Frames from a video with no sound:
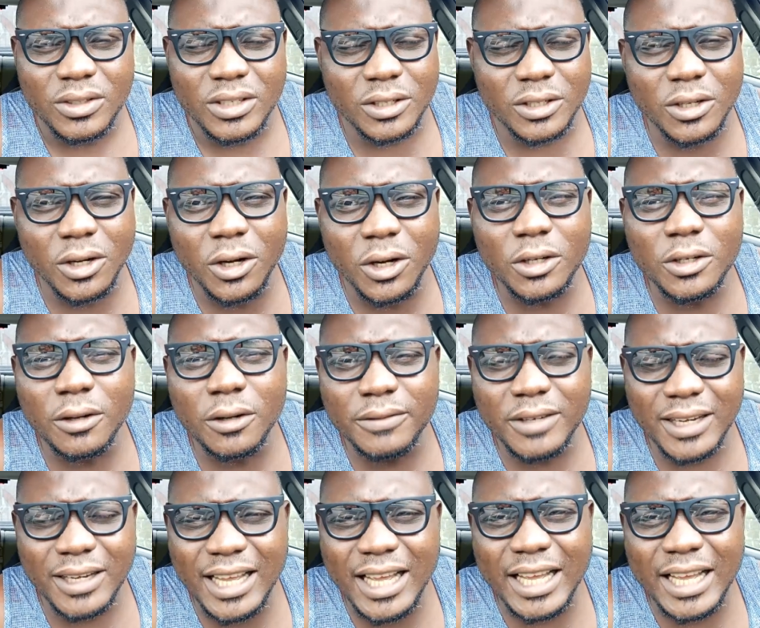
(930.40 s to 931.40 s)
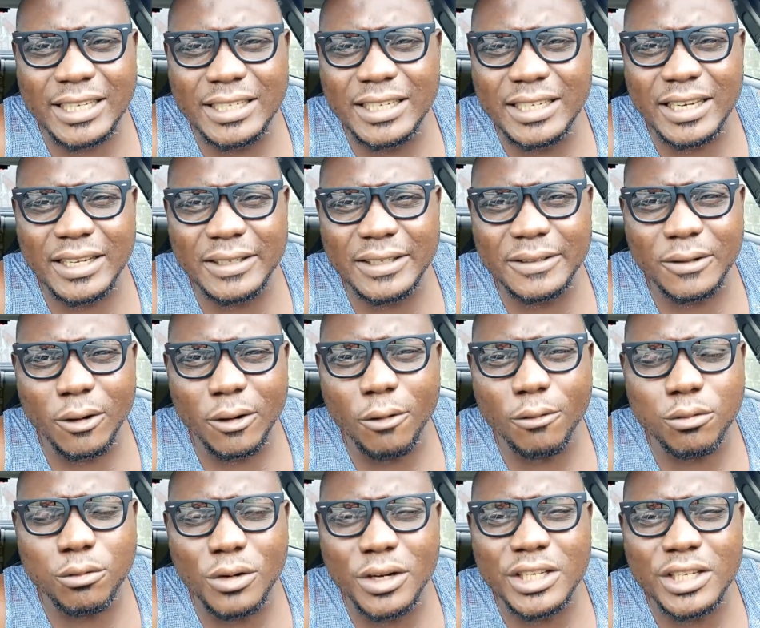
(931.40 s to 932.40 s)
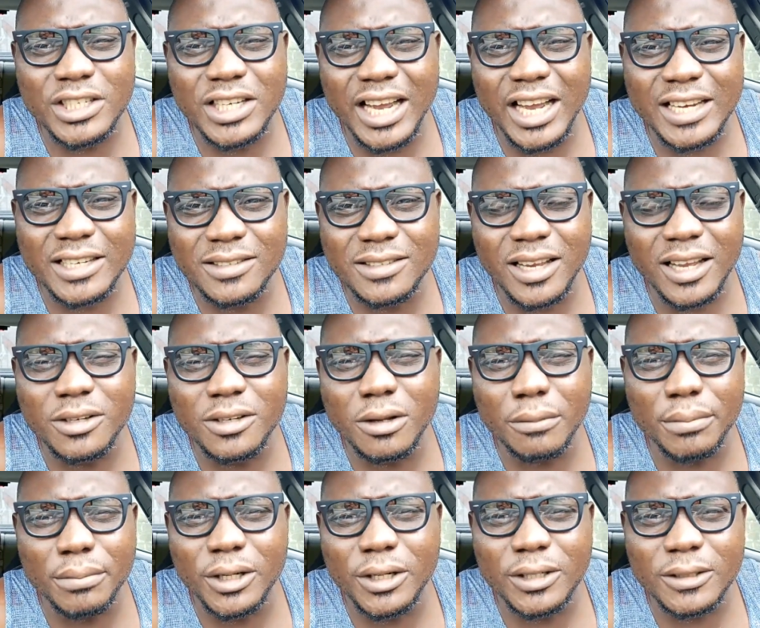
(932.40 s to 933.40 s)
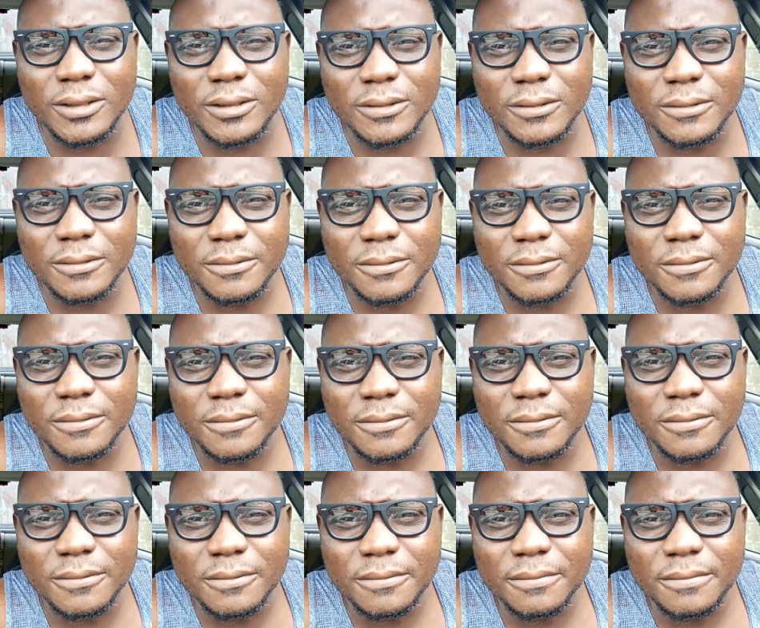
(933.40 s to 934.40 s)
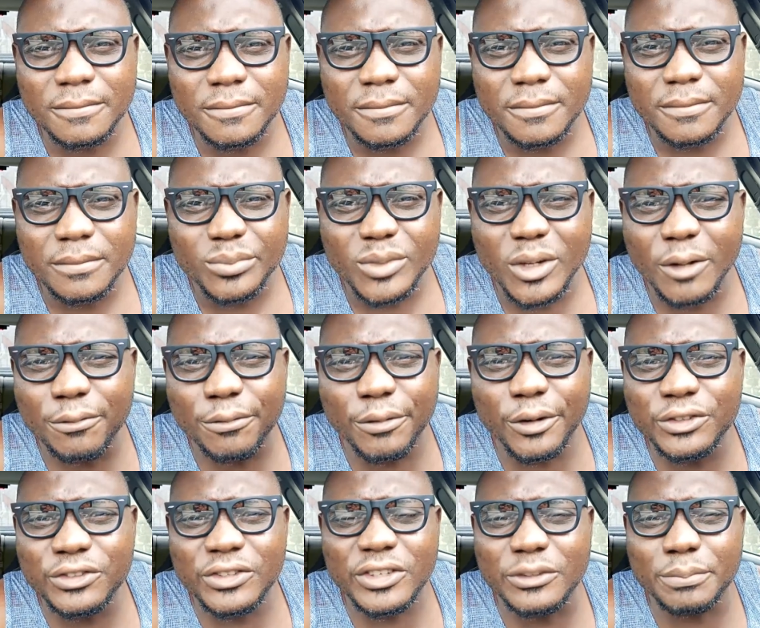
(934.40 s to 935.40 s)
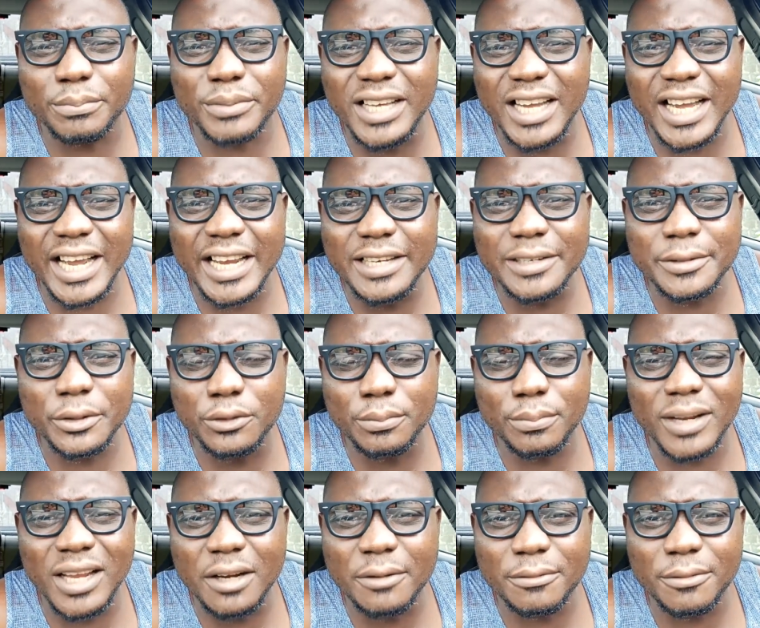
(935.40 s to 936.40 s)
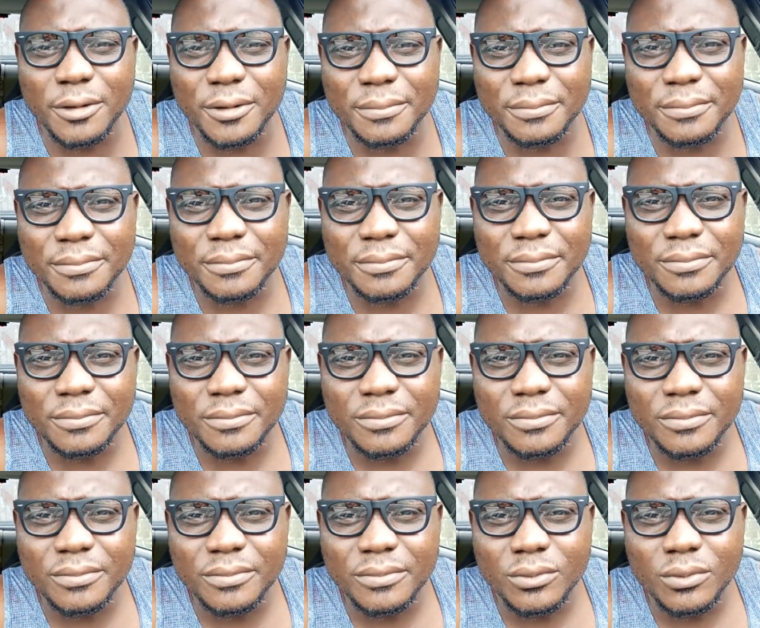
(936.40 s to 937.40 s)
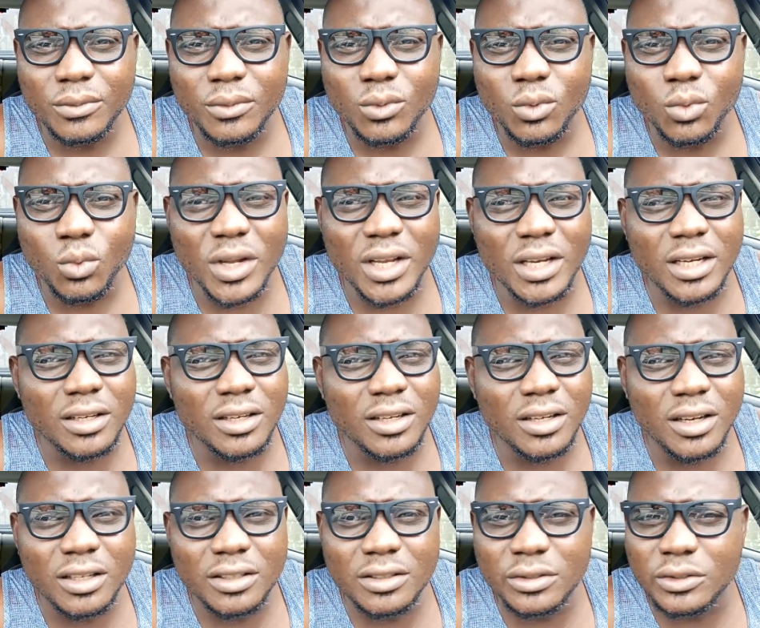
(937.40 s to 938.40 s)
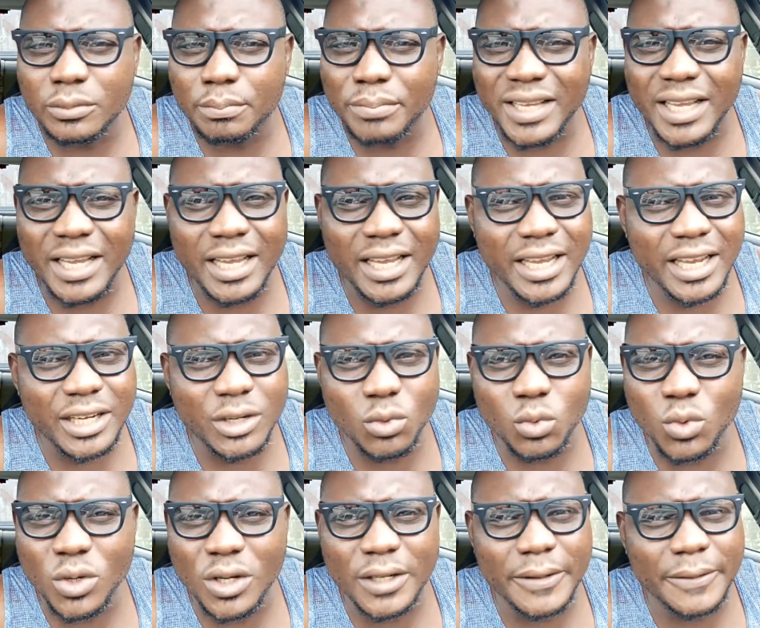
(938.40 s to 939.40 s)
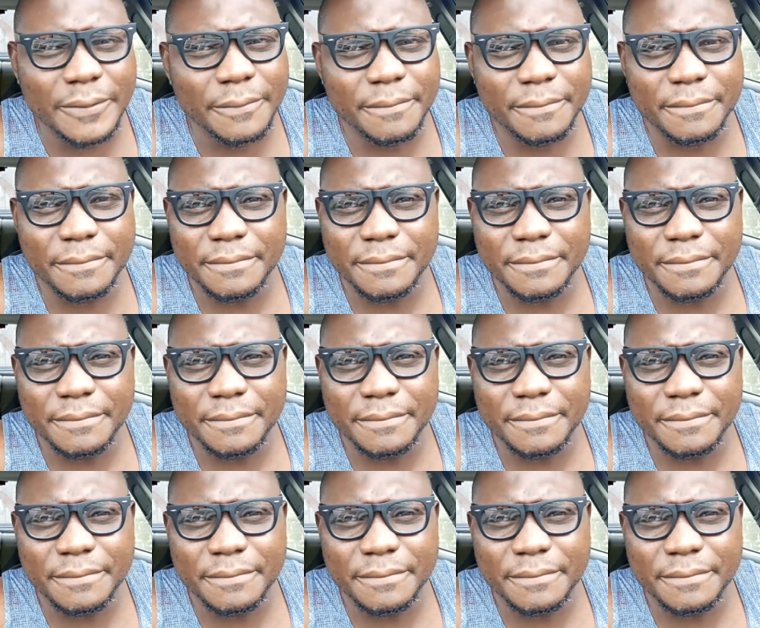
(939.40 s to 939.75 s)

the God of the land of which I stand upon, the forces behind this platform will not spare anyone.